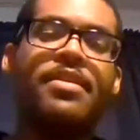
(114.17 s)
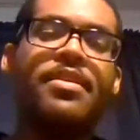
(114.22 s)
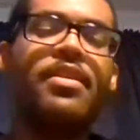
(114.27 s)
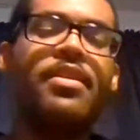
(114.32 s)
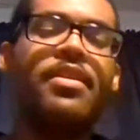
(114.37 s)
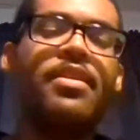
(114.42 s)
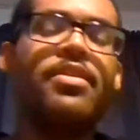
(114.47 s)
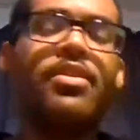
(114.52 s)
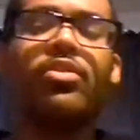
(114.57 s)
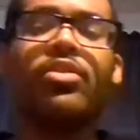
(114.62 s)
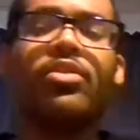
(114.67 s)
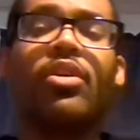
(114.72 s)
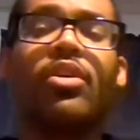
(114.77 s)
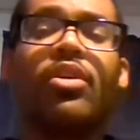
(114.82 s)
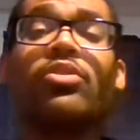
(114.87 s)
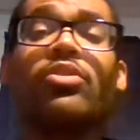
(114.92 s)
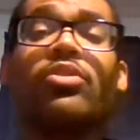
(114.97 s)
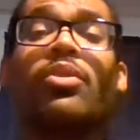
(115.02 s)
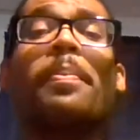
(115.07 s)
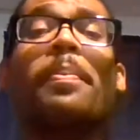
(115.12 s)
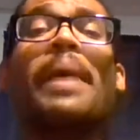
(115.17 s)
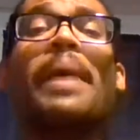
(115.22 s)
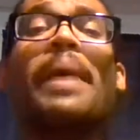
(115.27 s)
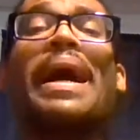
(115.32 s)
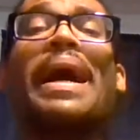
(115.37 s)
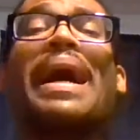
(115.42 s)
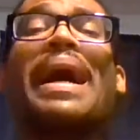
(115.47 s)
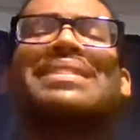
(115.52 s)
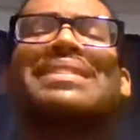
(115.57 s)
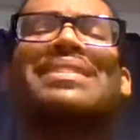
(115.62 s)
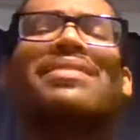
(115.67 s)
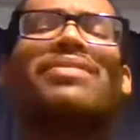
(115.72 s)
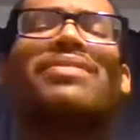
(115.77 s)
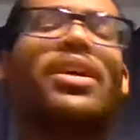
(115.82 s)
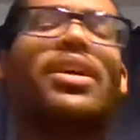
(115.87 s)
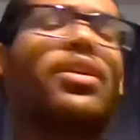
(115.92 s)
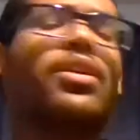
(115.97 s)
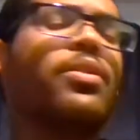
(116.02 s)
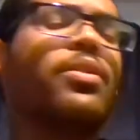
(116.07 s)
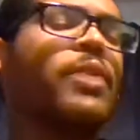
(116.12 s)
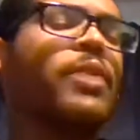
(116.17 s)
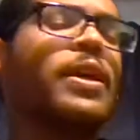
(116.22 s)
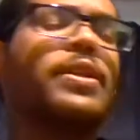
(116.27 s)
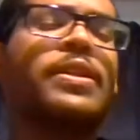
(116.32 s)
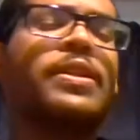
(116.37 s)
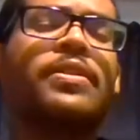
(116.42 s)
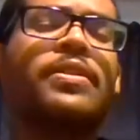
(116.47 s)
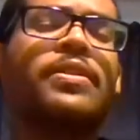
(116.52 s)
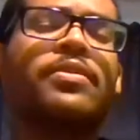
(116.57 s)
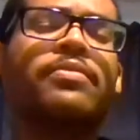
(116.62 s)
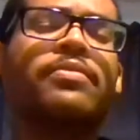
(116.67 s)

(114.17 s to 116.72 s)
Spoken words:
There is also passive aggression.